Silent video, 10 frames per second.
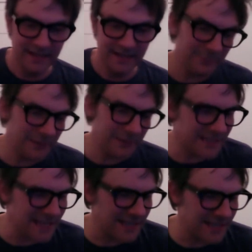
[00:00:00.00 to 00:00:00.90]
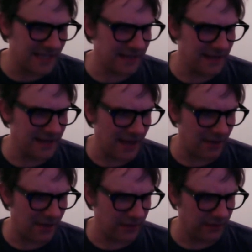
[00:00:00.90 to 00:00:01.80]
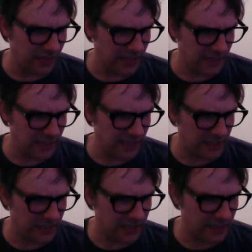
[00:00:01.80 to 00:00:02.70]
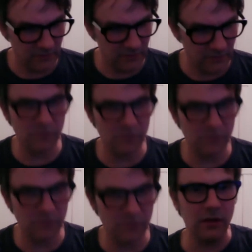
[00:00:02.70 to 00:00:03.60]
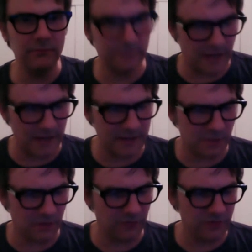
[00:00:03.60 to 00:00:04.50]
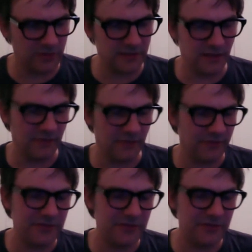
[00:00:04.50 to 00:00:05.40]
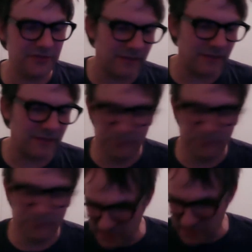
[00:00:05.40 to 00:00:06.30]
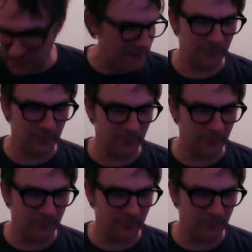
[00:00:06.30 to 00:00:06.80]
what stinks is that now that, like, we have smartphones and stuff, I used to have pieces of paper